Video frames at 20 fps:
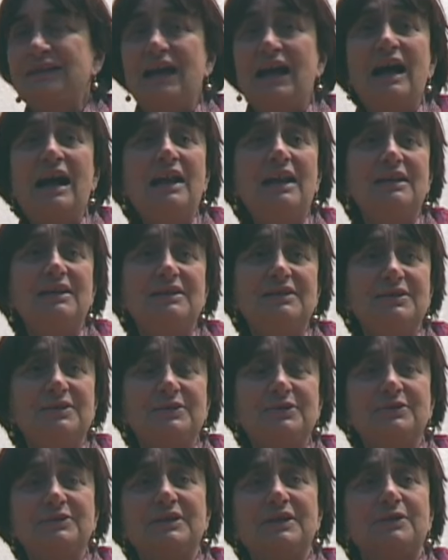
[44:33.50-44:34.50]
Les Halles,
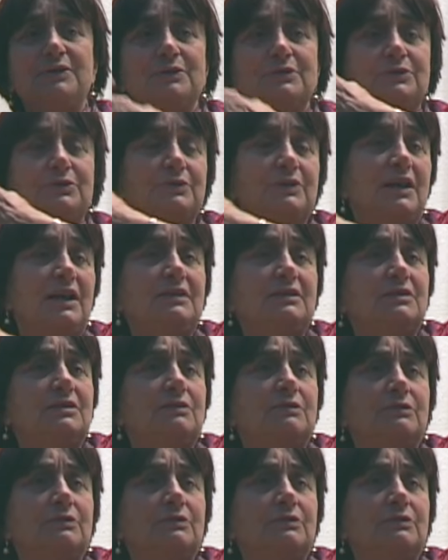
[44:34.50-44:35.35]
you know, they go to get,